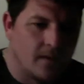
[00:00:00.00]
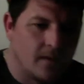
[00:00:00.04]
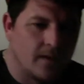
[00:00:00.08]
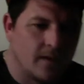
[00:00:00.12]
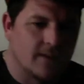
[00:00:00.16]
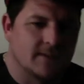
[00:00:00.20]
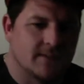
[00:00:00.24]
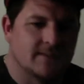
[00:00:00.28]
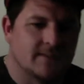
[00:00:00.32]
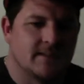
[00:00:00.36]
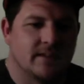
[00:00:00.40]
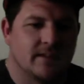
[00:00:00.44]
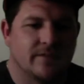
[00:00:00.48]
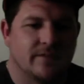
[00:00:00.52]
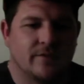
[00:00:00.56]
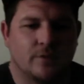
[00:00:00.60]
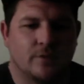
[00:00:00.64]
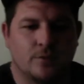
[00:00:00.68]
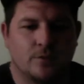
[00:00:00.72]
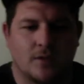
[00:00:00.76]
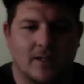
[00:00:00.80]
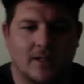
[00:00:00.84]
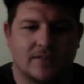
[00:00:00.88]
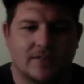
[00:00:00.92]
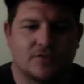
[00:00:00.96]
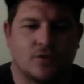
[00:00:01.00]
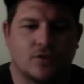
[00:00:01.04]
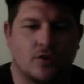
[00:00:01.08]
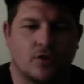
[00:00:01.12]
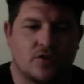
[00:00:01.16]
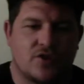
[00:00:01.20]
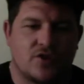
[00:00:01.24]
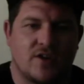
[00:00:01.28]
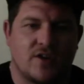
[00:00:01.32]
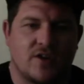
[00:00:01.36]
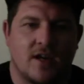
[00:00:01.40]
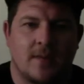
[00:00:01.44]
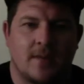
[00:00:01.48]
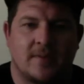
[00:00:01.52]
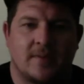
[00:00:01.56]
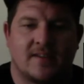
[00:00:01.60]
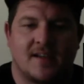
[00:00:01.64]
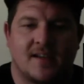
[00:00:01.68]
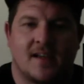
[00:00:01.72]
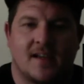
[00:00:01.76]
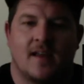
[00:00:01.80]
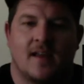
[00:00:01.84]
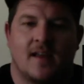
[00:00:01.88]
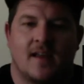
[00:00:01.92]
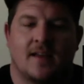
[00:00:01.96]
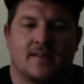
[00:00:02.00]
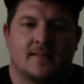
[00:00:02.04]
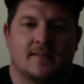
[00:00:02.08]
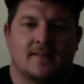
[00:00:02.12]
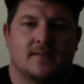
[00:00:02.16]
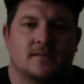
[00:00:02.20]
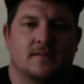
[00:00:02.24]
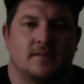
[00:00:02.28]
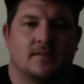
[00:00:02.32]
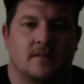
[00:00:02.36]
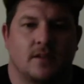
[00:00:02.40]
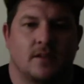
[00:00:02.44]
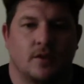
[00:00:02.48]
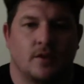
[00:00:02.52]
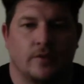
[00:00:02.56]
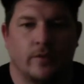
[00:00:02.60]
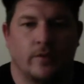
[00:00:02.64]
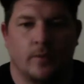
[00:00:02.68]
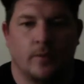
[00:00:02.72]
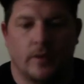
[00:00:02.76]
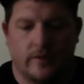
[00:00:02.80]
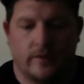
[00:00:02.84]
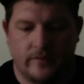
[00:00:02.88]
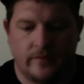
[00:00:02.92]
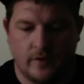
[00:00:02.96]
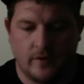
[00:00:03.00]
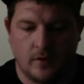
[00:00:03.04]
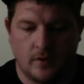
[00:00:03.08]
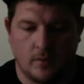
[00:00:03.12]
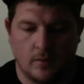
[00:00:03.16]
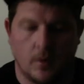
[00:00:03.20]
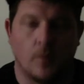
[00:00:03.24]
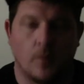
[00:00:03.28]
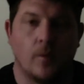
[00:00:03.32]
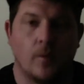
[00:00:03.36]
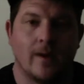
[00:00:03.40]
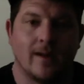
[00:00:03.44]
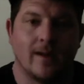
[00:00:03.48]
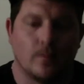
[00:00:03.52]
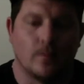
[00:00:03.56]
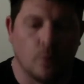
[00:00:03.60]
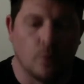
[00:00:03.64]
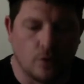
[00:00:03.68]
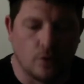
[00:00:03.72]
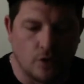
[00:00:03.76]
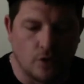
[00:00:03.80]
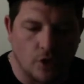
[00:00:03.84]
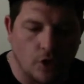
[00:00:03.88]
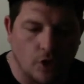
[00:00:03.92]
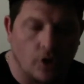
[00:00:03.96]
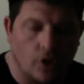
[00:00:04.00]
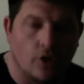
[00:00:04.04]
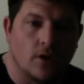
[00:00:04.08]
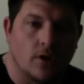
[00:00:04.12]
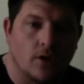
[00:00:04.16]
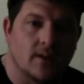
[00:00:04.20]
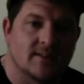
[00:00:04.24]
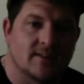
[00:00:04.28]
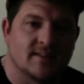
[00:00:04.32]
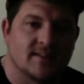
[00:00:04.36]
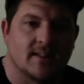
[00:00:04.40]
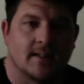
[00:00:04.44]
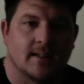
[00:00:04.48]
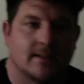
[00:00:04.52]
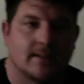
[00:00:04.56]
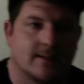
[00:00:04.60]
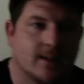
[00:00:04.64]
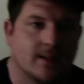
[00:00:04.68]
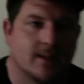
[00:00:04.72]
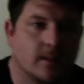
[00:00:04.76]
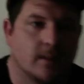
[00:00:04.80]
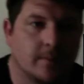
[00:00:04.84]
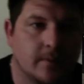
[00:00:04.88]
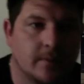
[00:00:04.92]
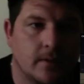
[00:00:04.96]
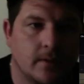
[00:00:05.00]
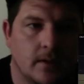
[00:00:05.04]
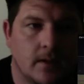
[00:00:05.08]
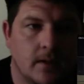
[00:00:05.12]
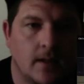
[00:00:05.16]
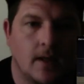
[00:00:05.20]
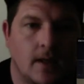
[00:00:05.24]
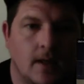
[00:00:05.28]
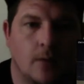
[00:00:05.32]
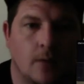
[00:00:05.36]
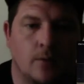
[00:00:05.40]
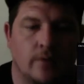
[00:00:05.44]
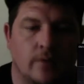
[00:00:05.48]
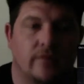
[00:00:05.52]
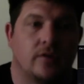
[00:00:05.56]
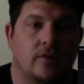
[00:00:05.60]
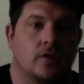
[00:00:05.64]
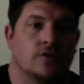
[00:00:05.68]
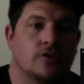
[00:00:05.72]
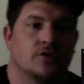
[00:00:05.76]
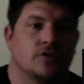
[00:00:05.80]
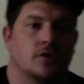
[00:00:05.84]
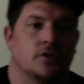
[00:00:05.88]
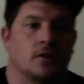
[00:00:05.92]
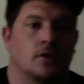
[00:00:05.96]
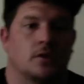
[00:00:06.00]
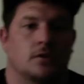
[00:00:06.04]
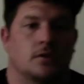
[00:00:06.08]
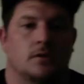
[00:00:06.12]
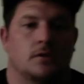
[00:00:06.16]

Can see through like scotch tape. I take it that's another word for what we would call a sellotape. I would have thought so.